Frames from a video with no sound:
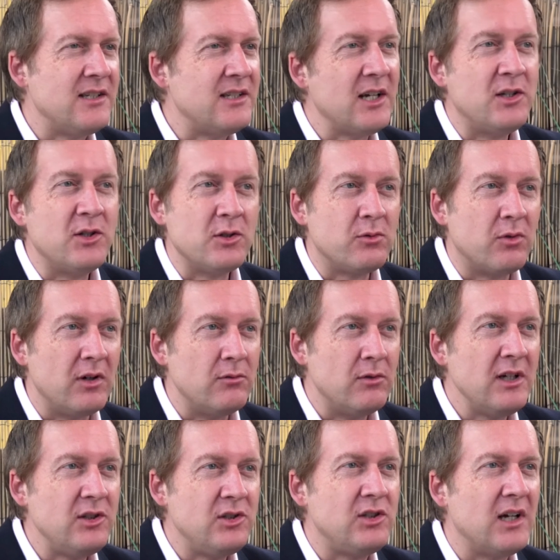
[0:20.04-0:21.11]
data is quite
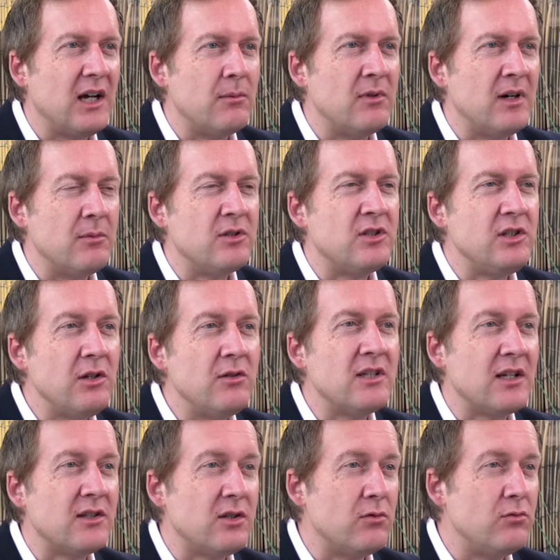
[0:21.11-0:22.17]
rich, and we're able to use
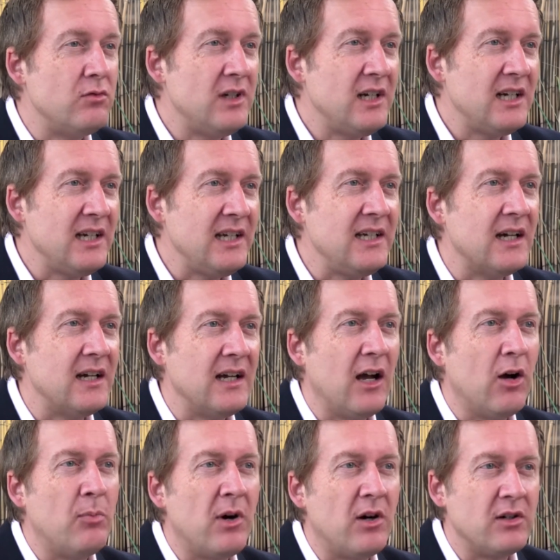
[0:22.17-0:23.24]
that to really
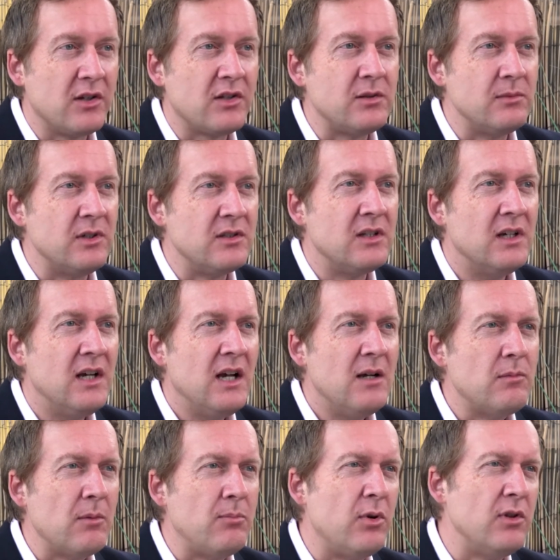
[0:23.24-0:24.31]
help our customers
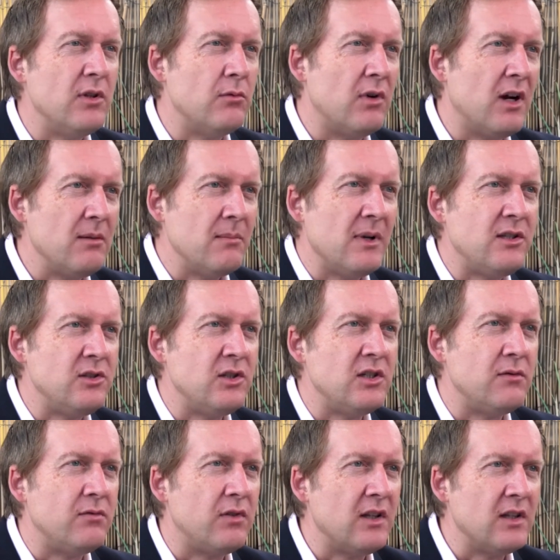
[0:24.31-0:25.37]
by putting the right messages
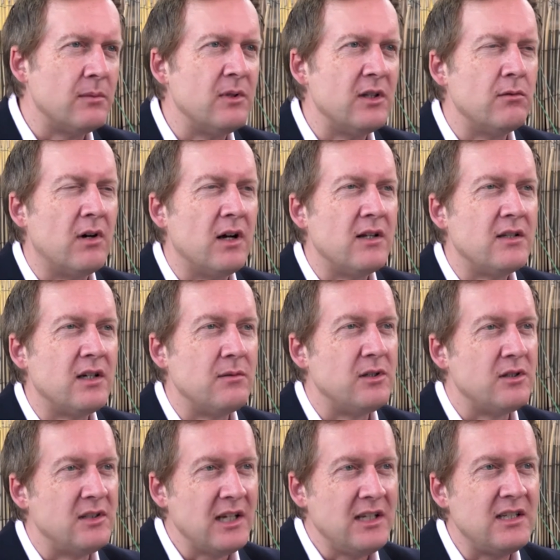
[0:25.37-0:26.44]
in front of them at the right time. So
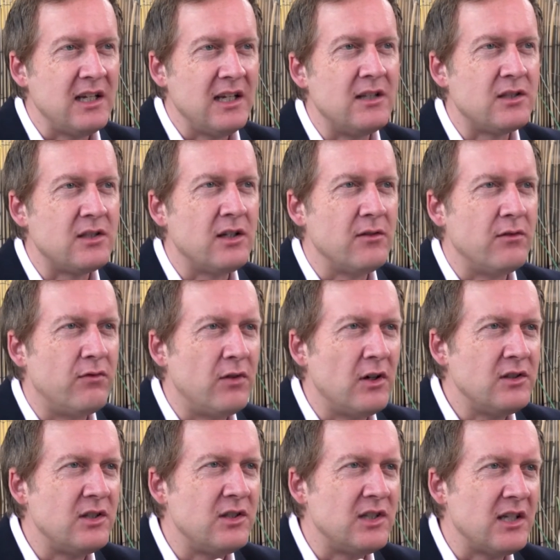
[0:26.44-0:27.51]
data insight
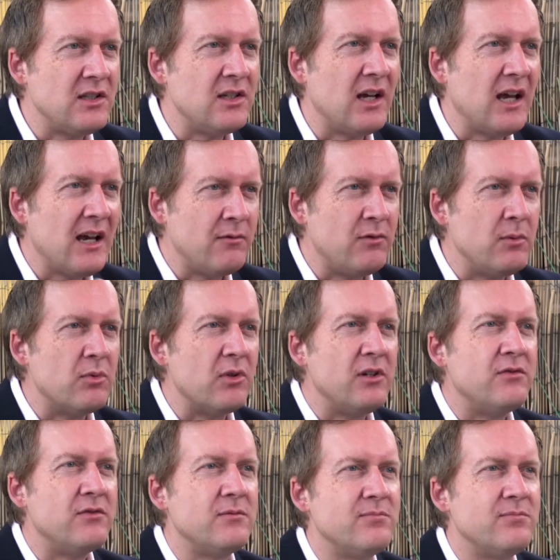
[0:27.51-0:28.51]
front and center every brief.